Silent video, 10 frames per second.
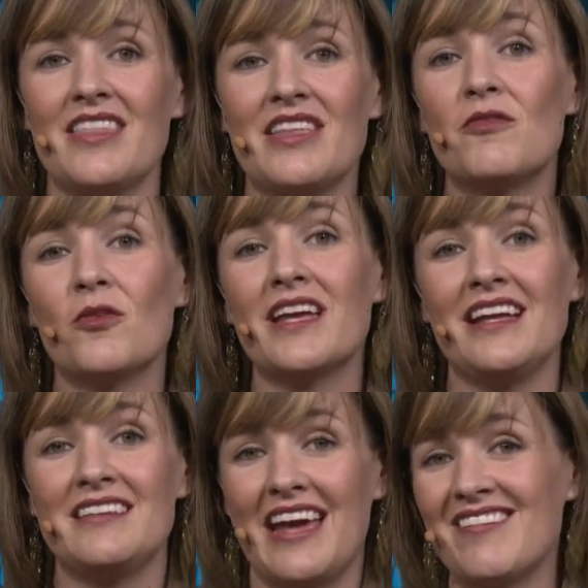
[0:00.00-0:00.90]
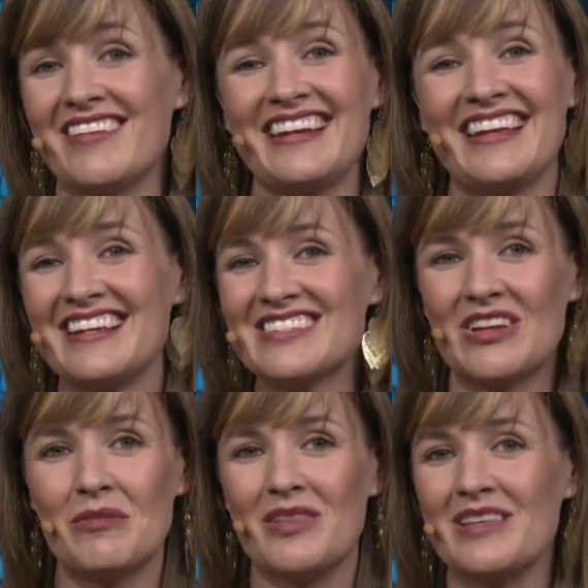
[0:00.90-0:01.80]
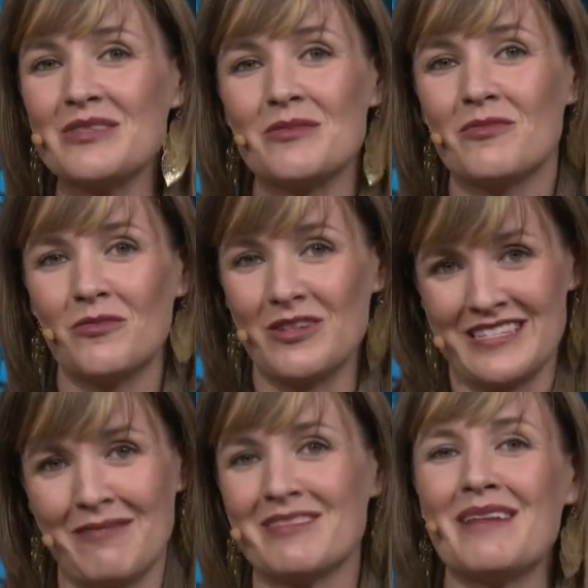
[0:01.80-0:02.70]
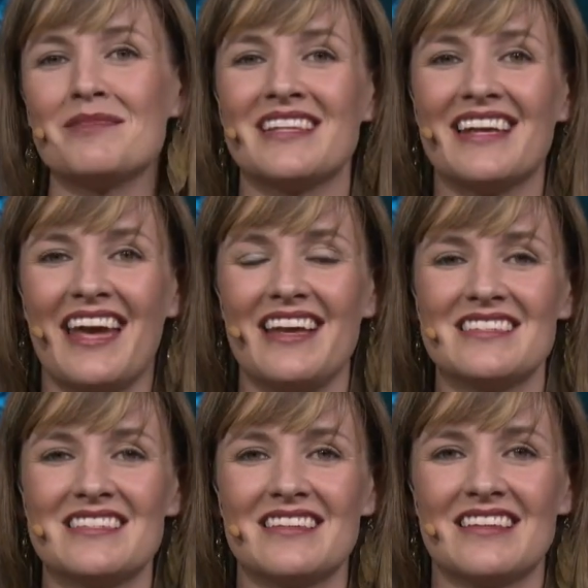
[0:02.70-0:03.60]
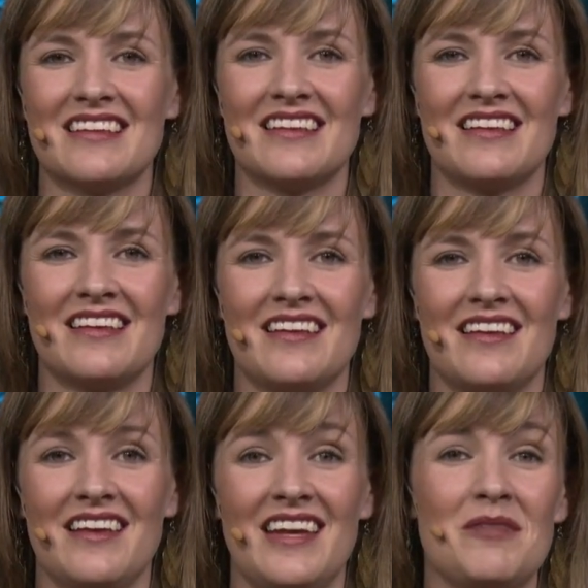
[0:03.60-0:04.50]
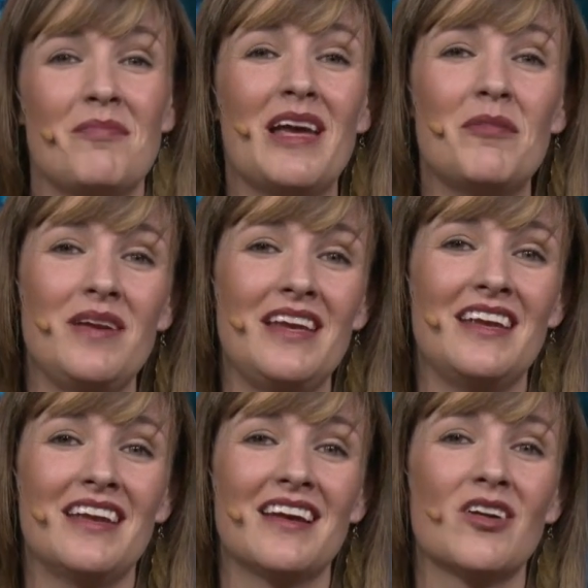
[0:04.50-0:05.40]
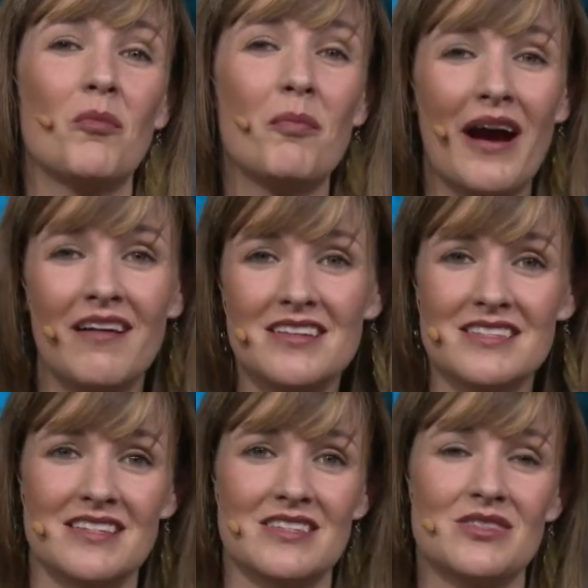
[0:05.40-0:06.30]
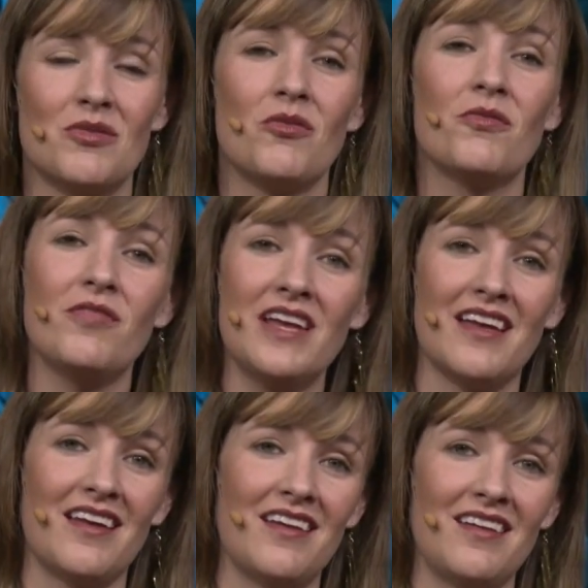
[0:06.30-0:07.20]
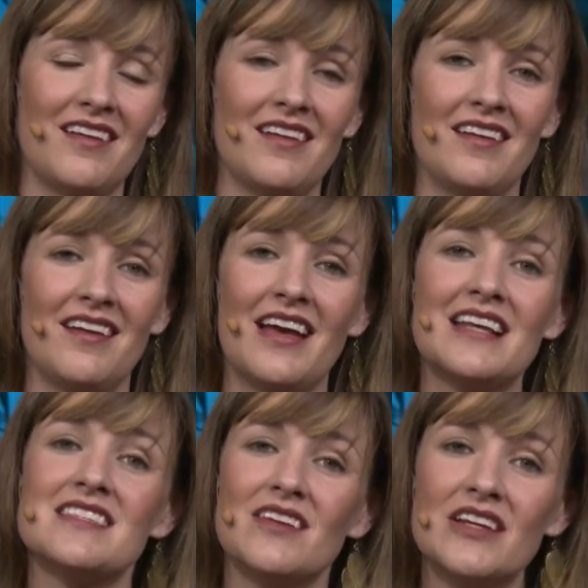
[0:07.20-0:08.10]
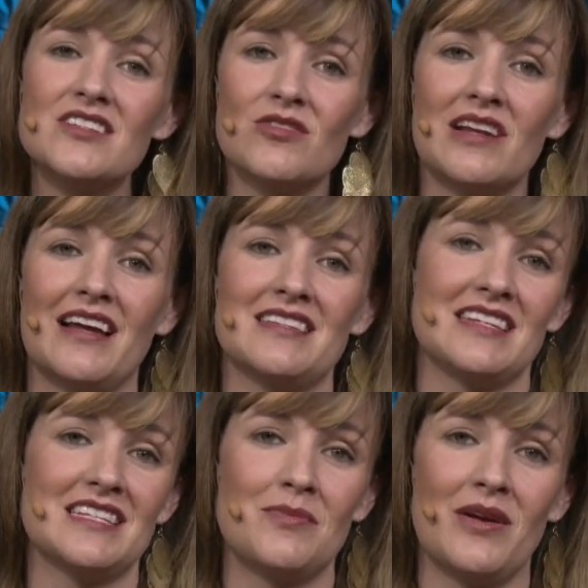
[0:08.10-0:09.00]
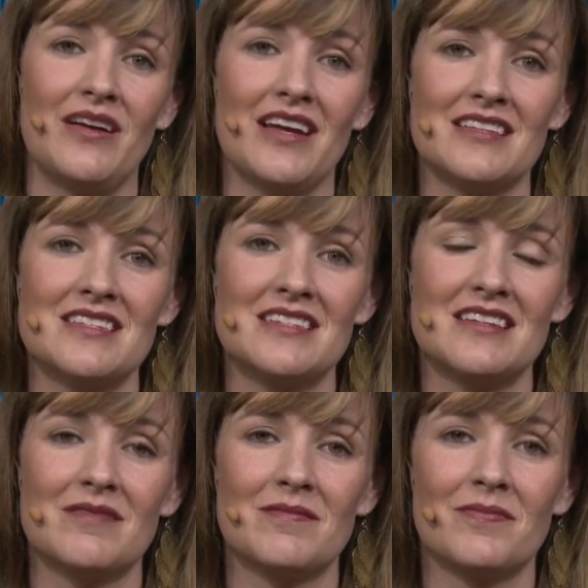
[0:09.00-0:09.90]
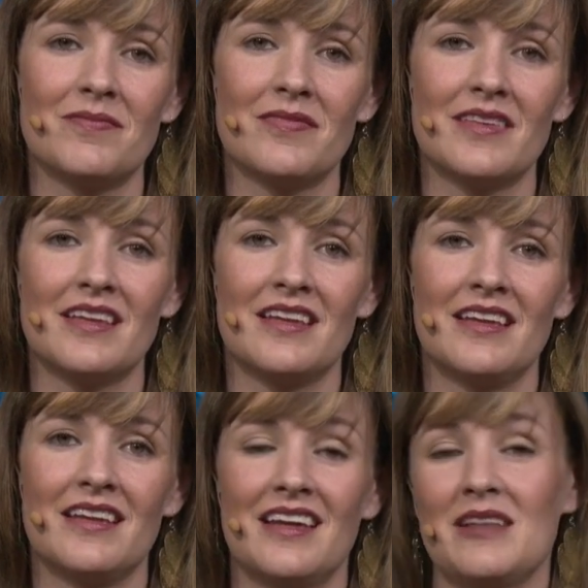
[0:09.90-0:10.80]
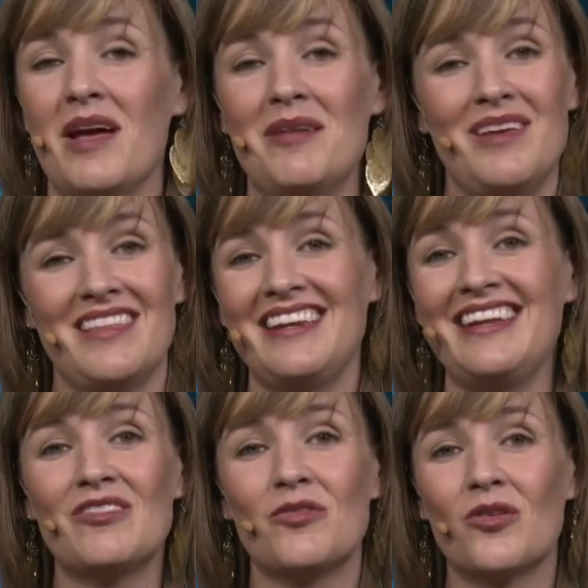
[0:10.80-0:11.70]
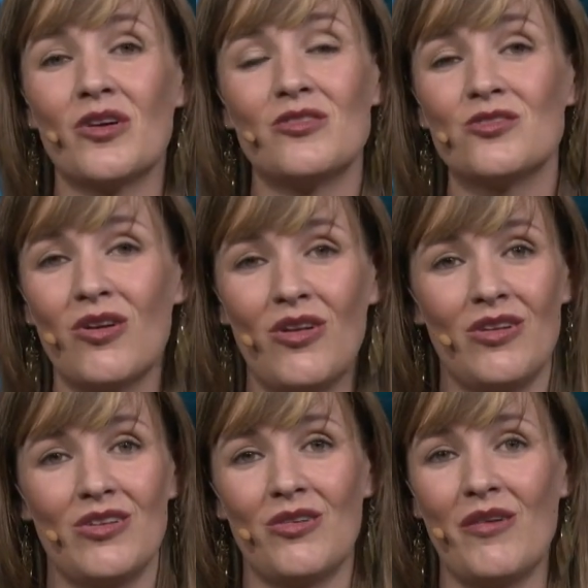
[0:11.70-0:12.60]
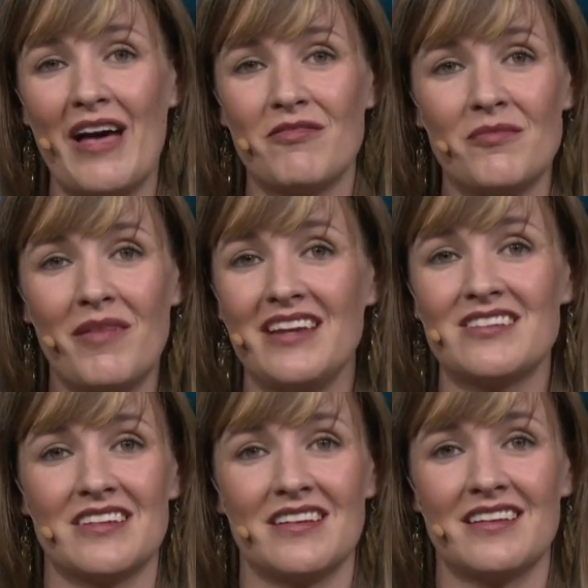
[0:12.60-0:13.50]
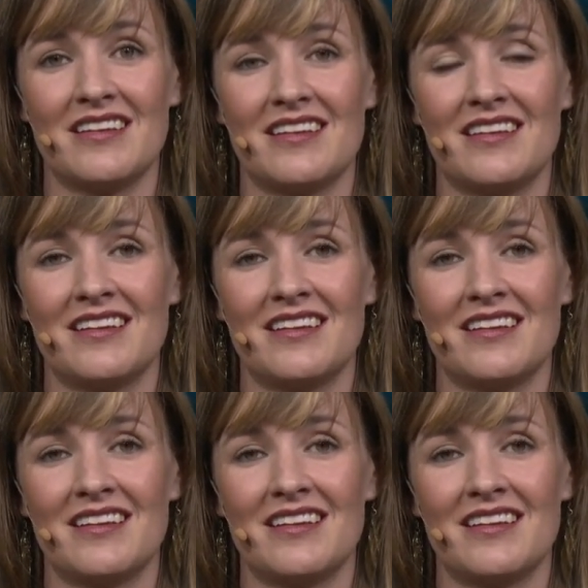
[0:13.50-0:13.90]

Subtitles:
I think for King David and King Solomon, this was sometimes the case. It may be comparisons or fear as the Israelites experienced. It may be the need for control or affirmation.